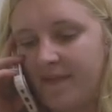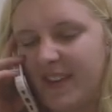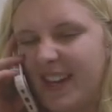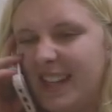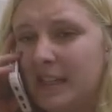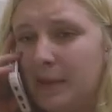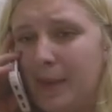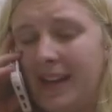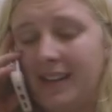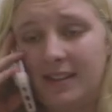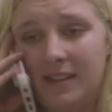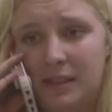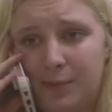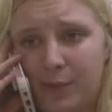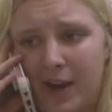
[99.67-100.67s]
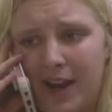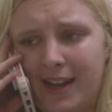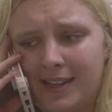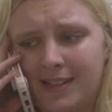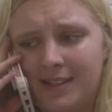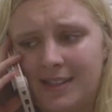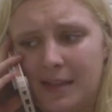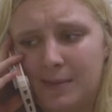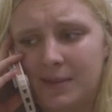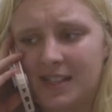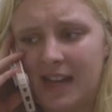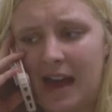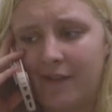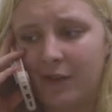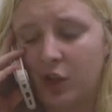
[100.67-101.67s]
the Independence brand seems to
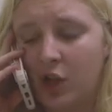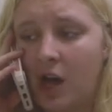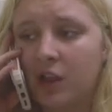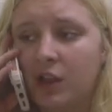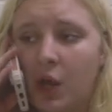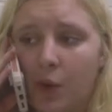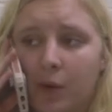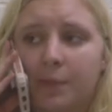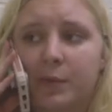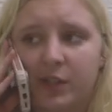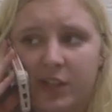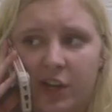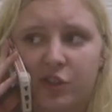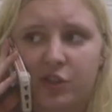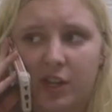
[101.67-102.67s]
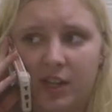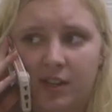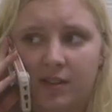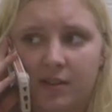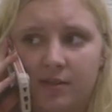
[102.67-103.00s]
have a lot lower production.